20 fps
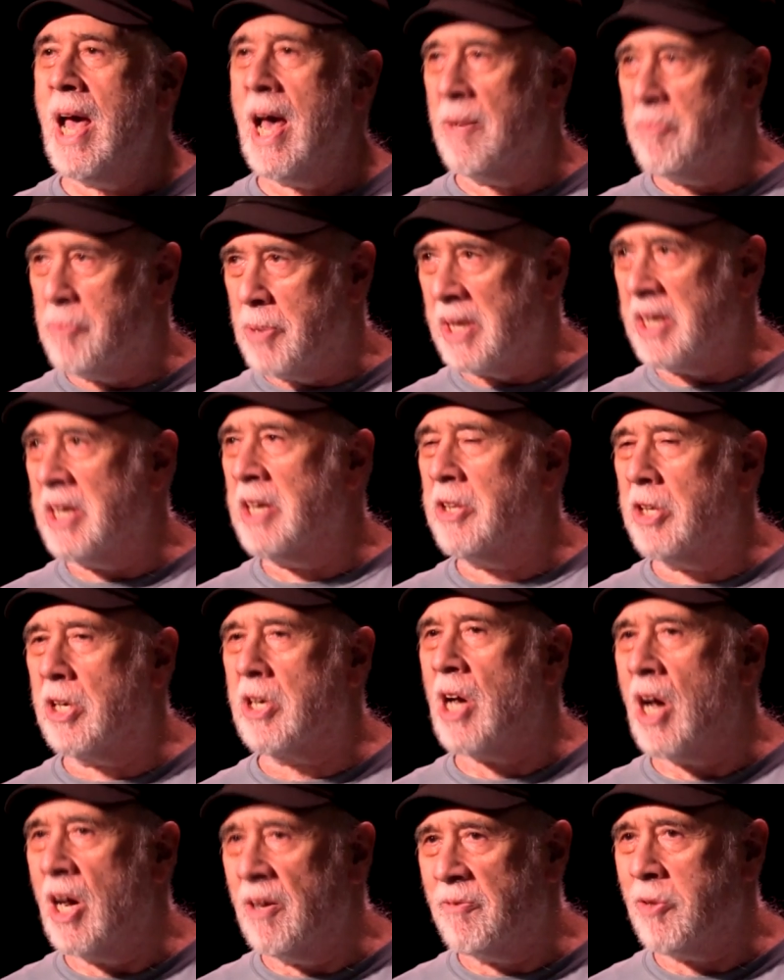and bringing the
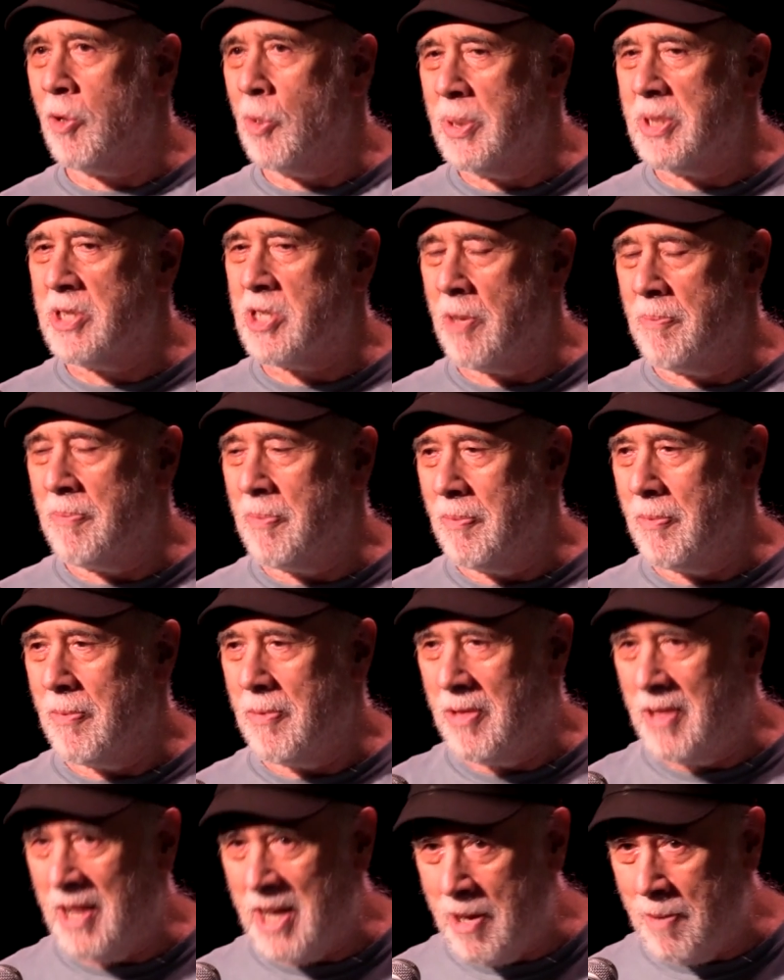confluence of
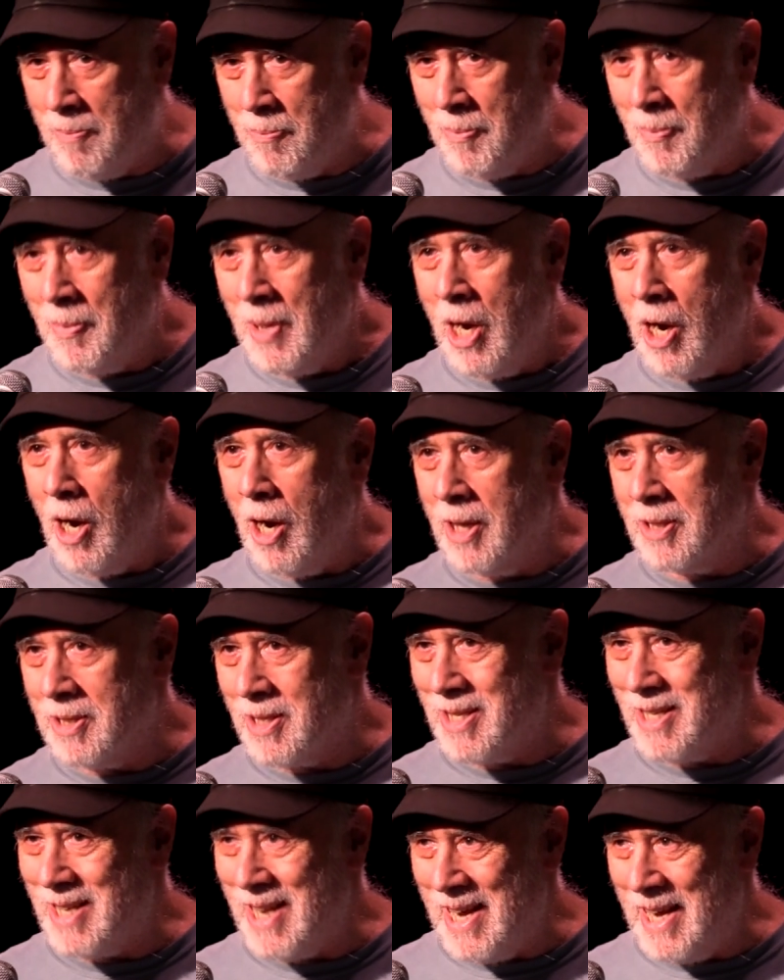them on
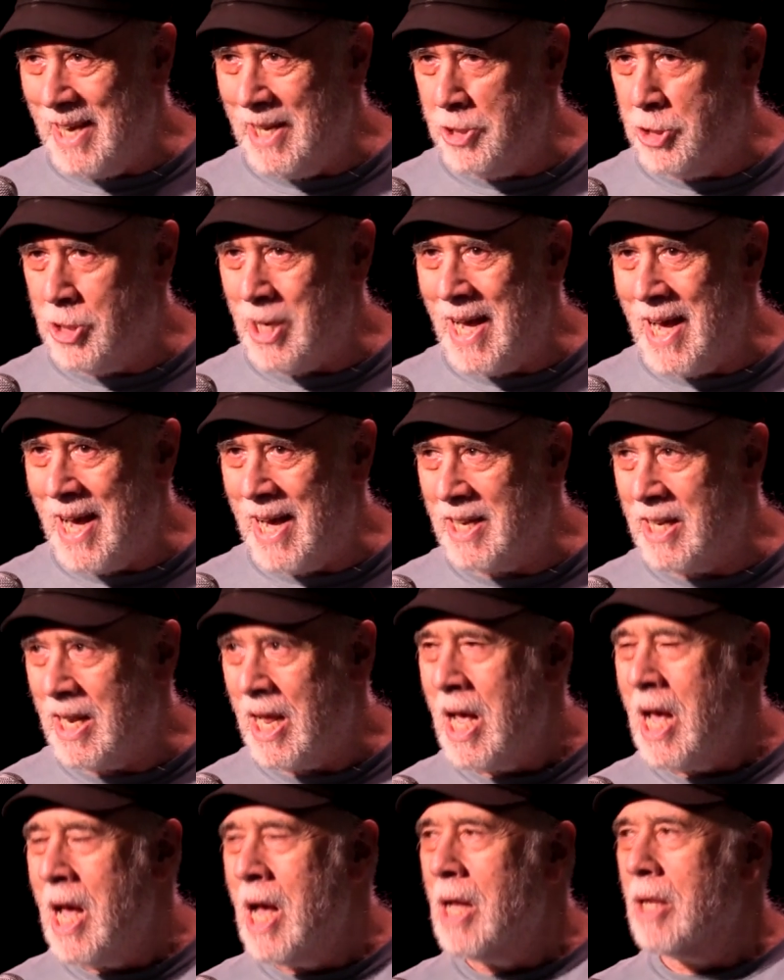stage
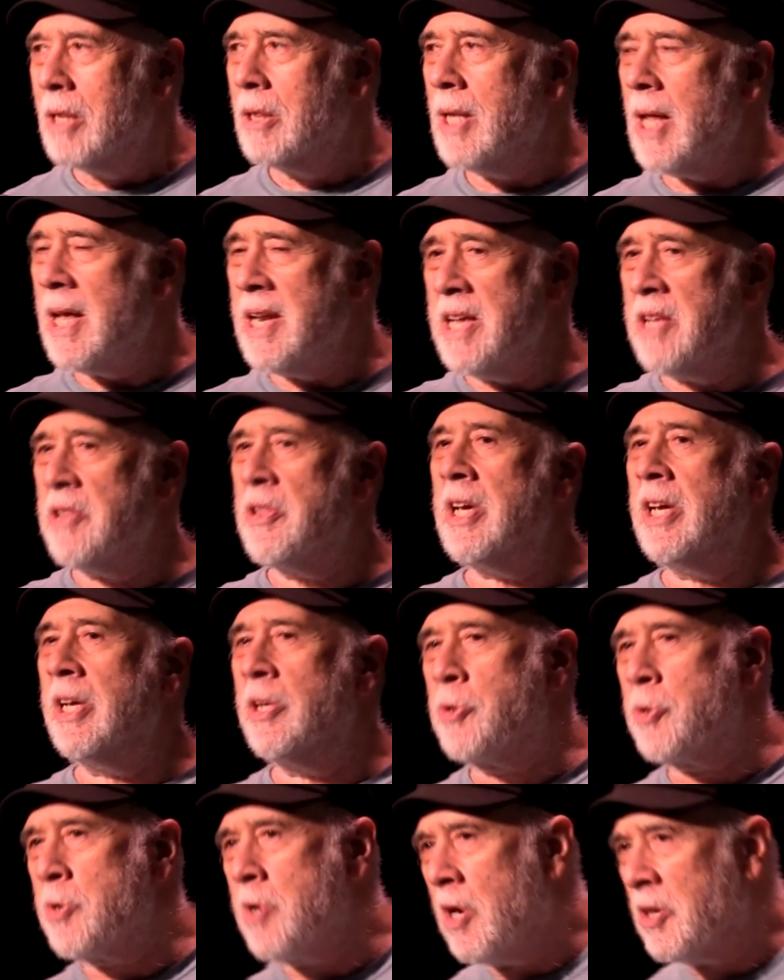and letting the
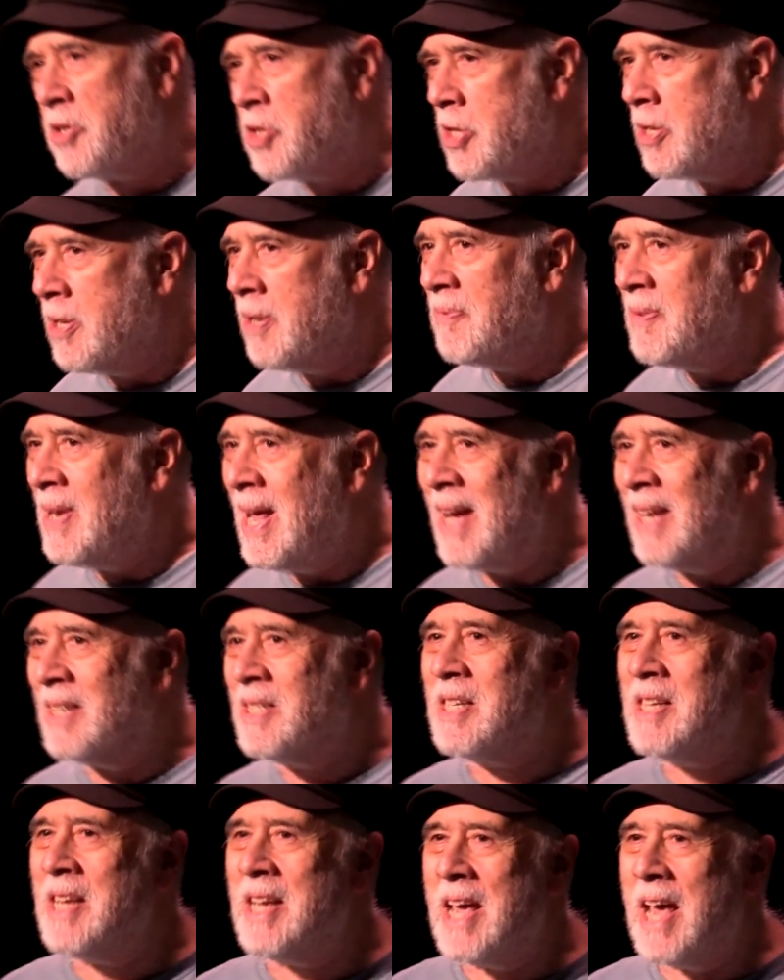introduction of
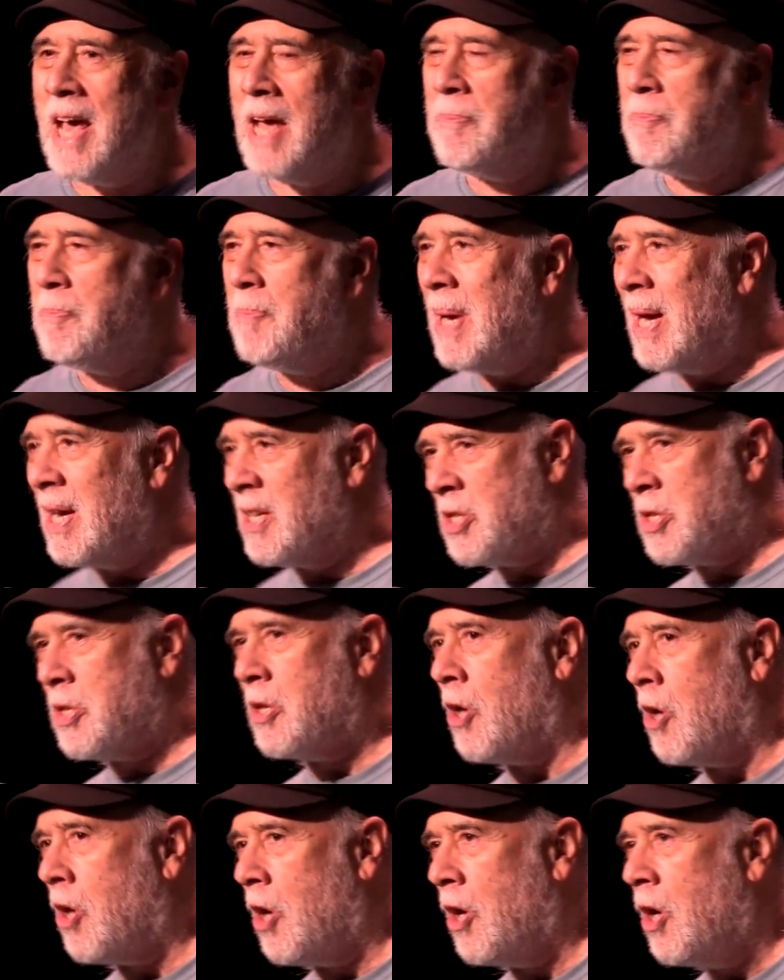Nancy and
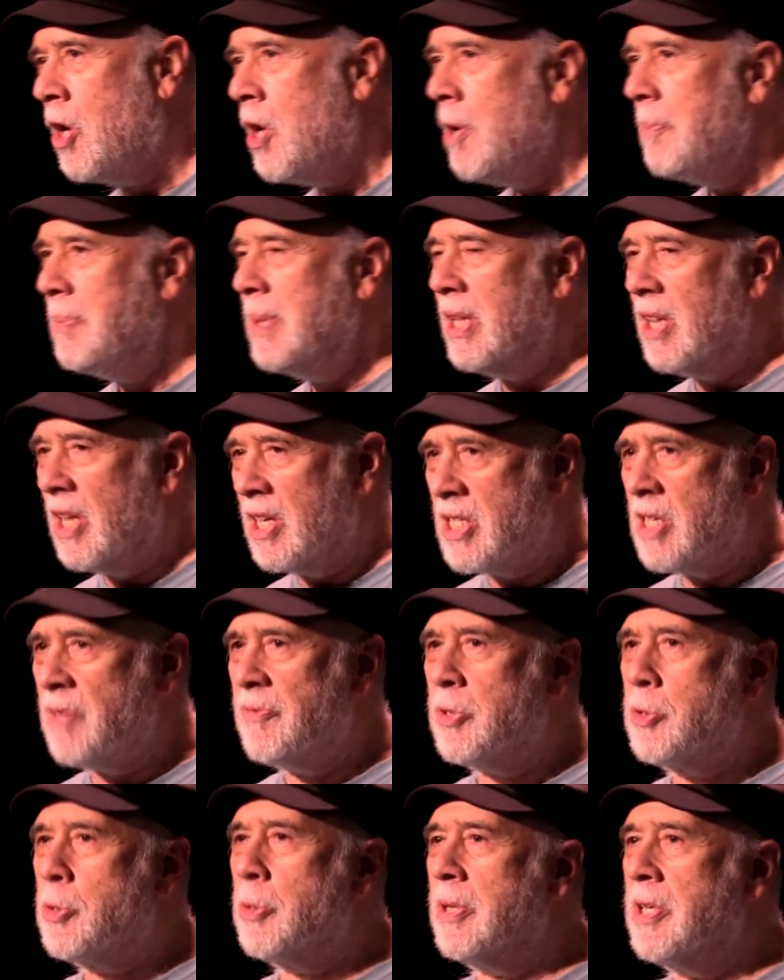Bhaskar be less
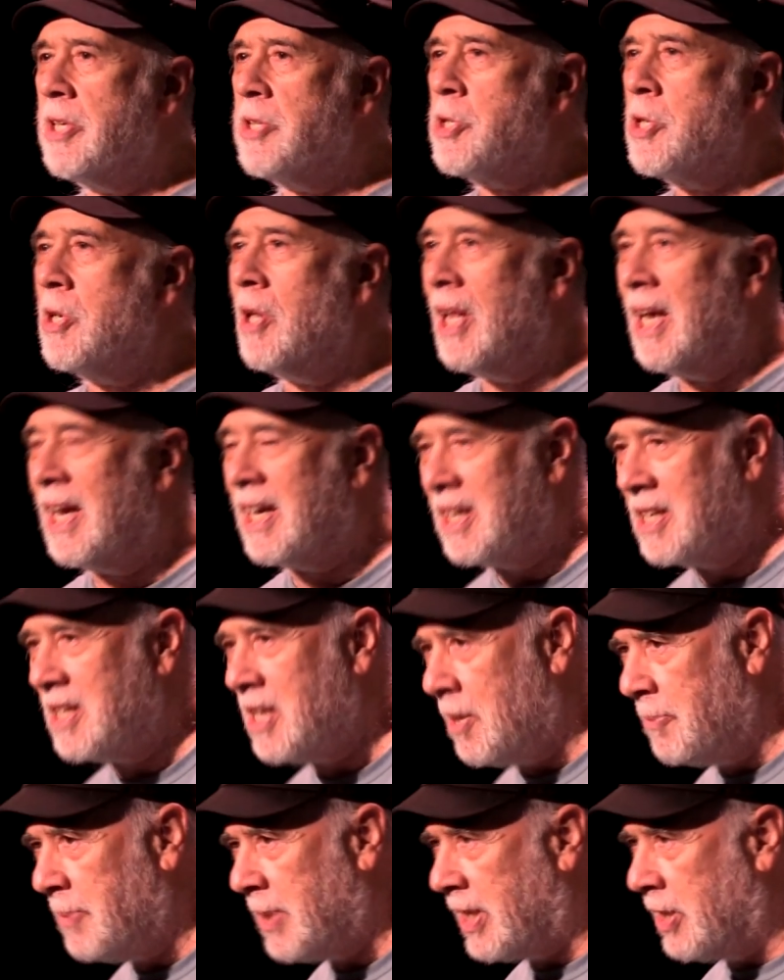of a traditional
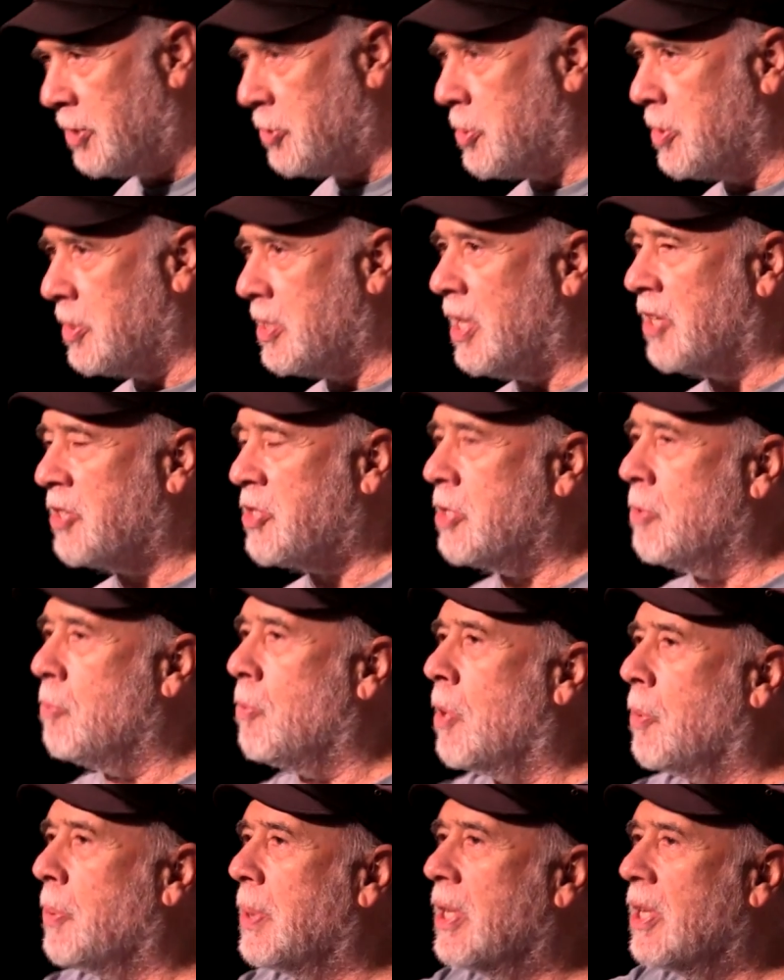academic introduction
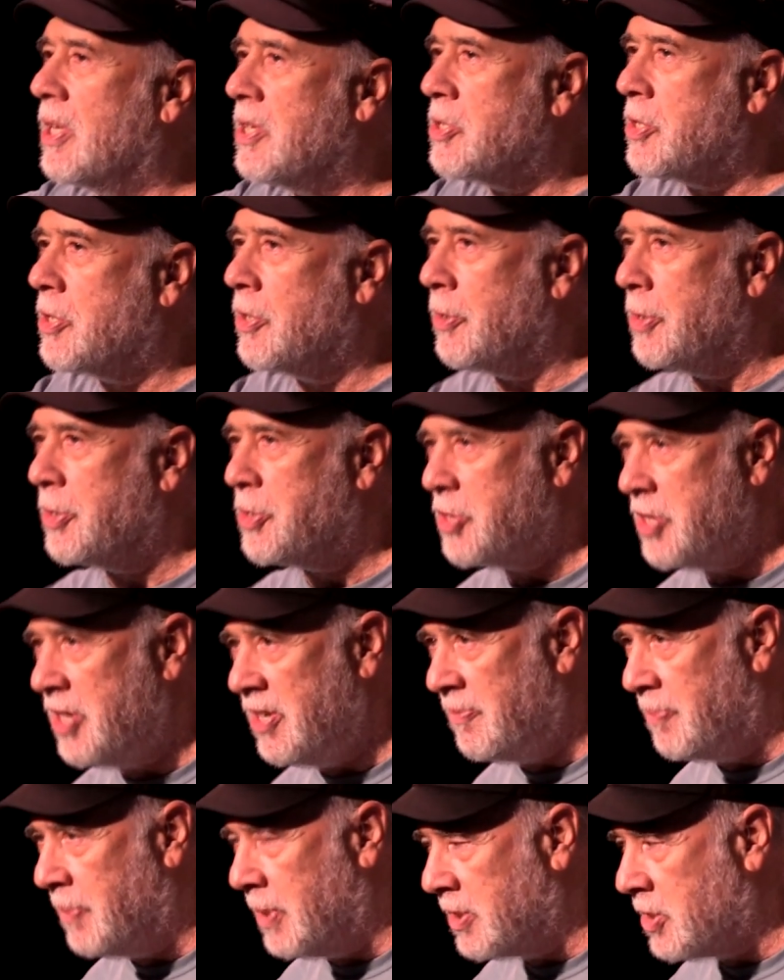where we list their
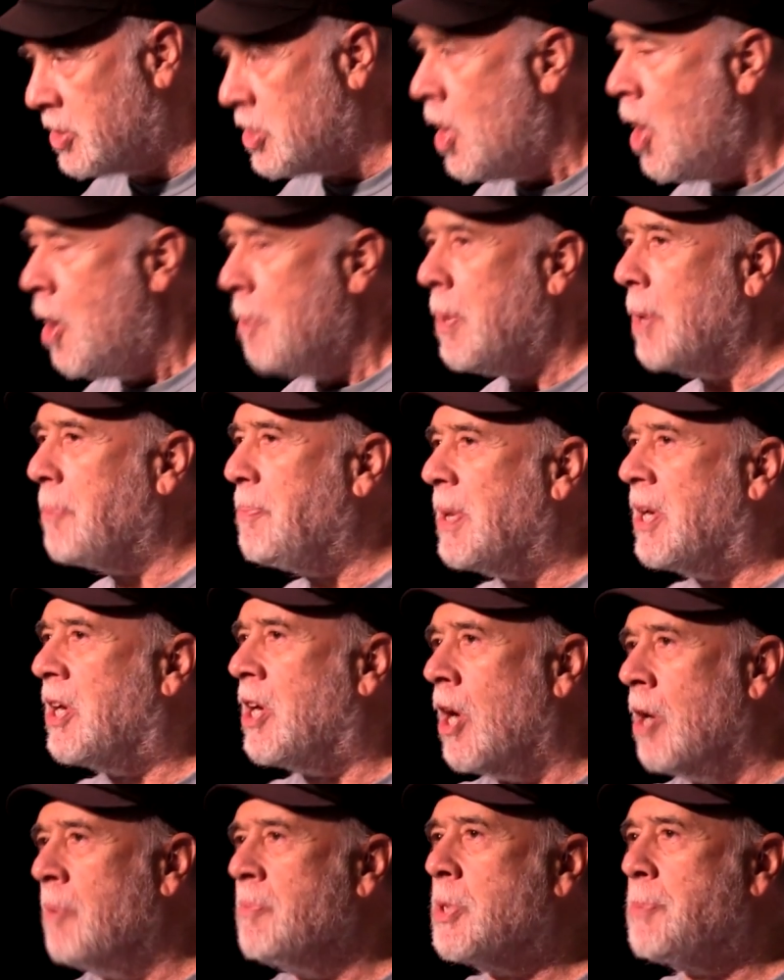achievements, but
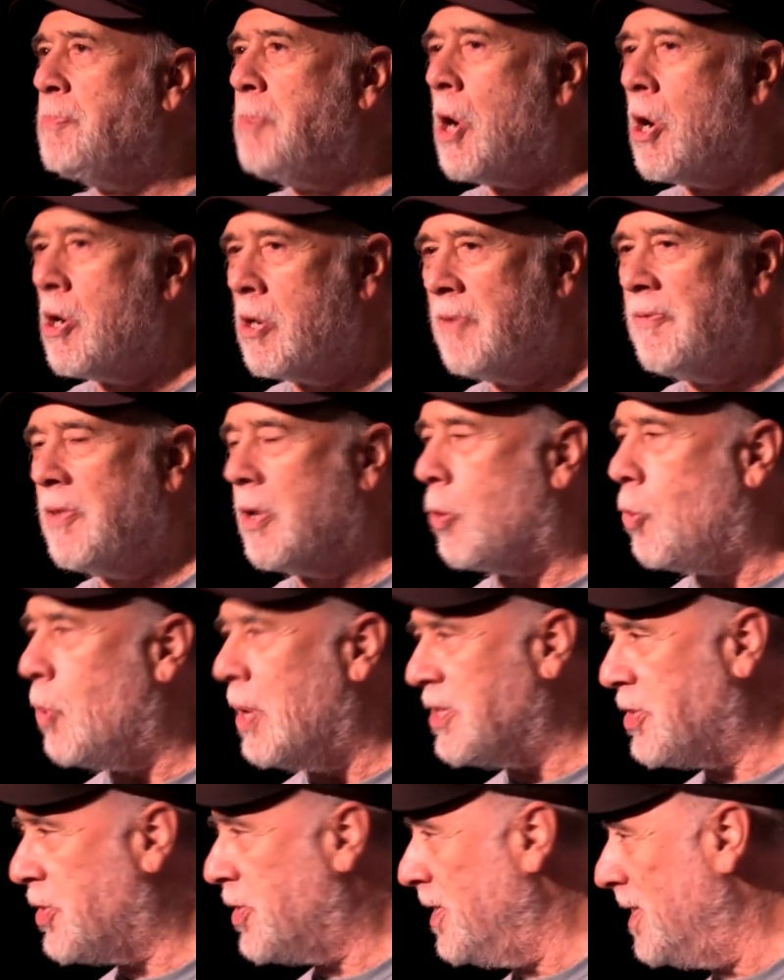becomes part of the
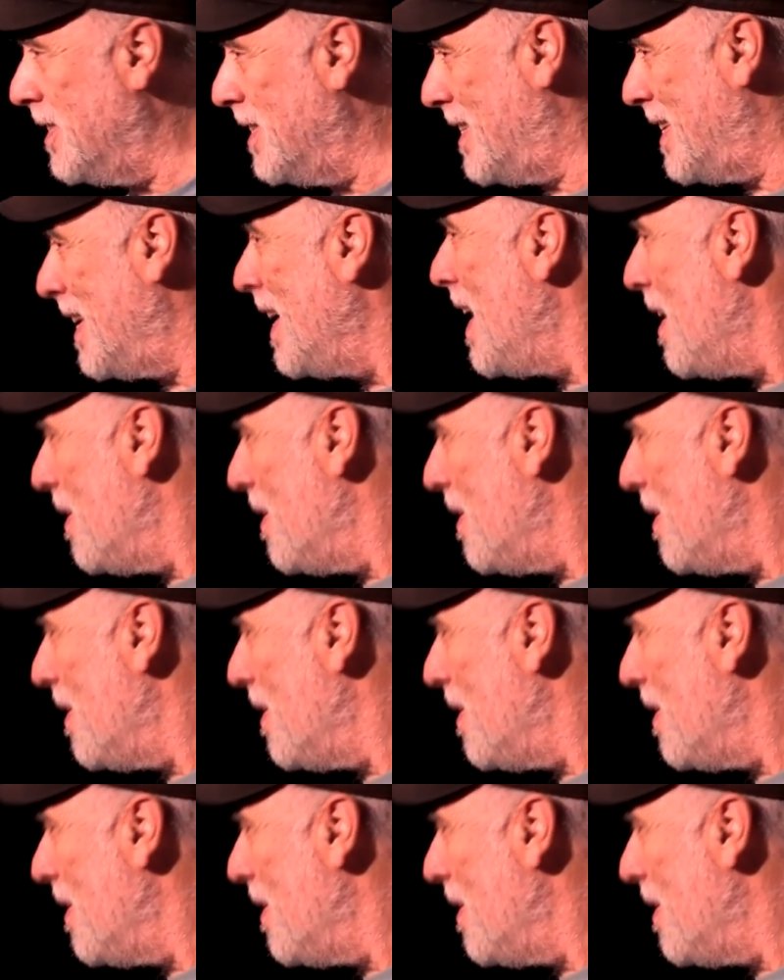questions